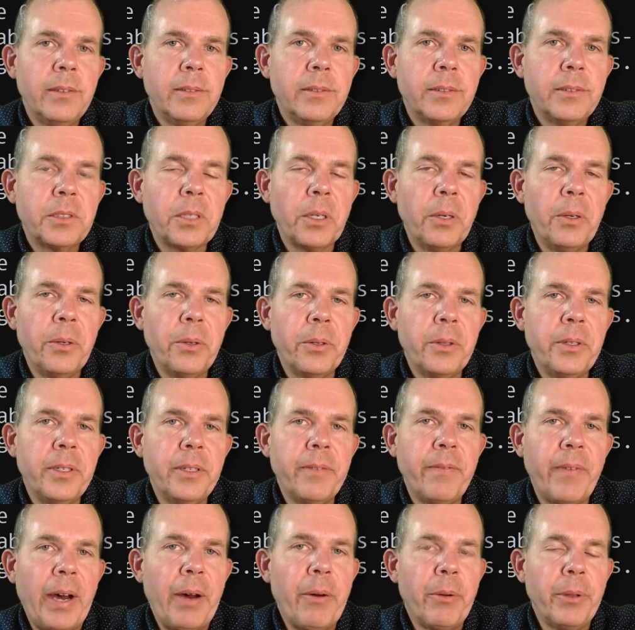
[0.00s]
So
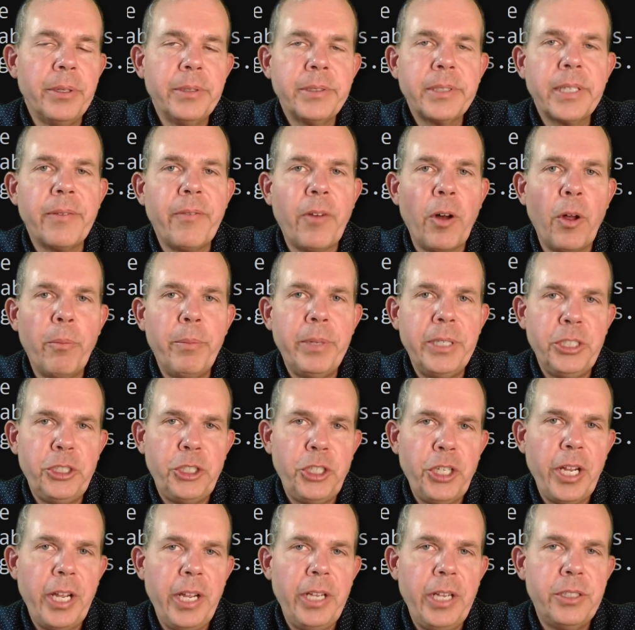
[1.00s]
the vowels have all been
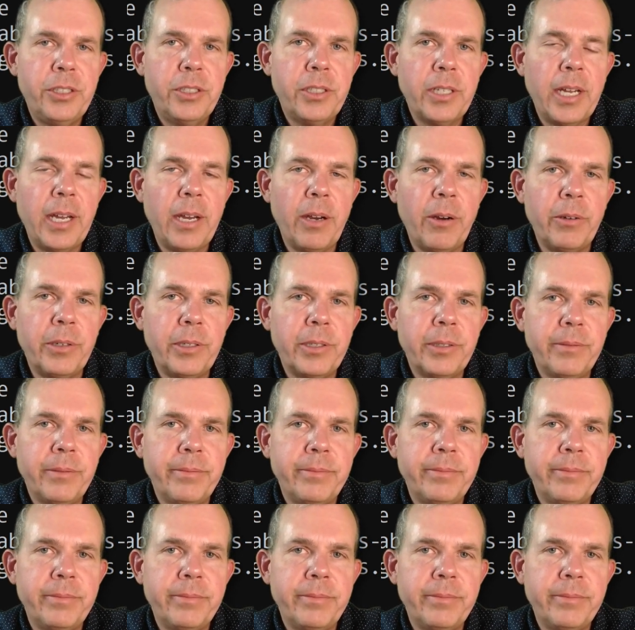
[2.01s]
changed out.